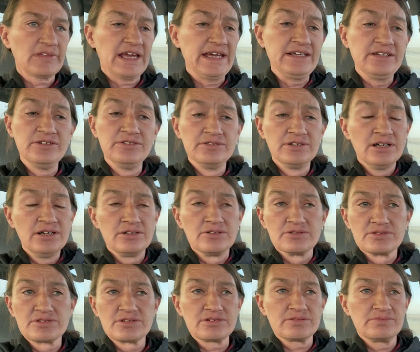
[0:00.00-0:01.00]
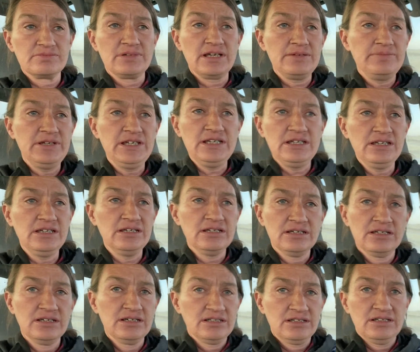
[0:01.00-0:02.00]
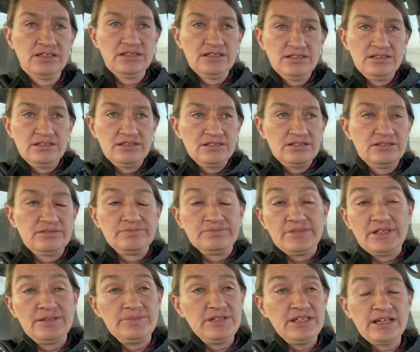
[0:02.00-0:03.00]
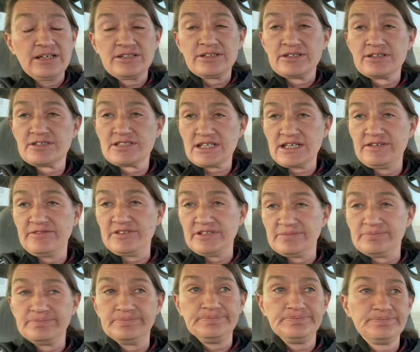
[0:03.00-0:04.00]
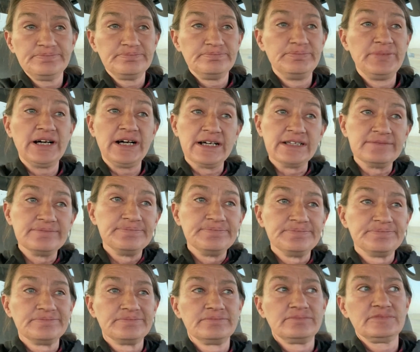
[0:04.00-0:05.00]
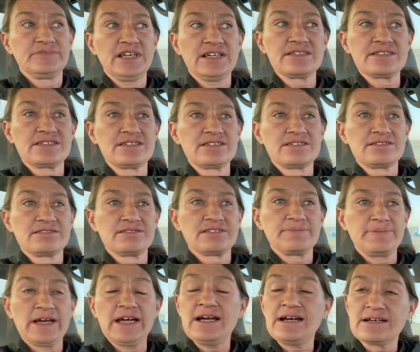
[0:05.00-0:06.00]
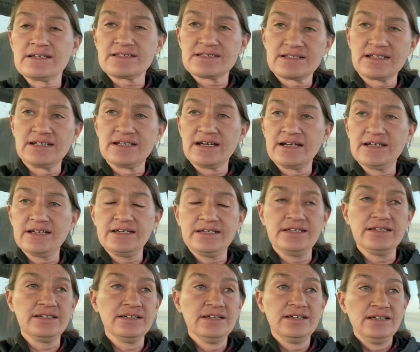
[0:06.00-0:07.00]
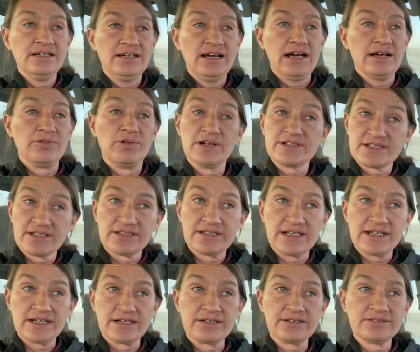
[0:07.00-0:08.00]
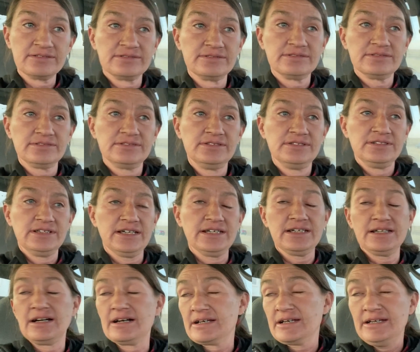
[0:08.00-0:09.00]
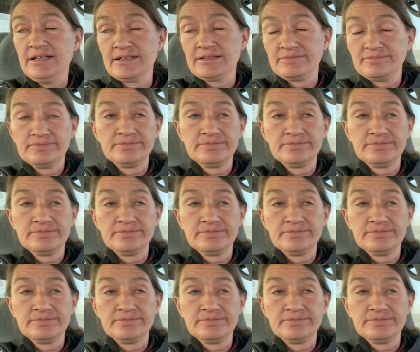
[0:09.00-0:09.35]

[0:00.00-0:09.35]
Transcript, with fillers: And who knows, maybe I could have saved him. But that's the past, and I wasn't there, and he got hit.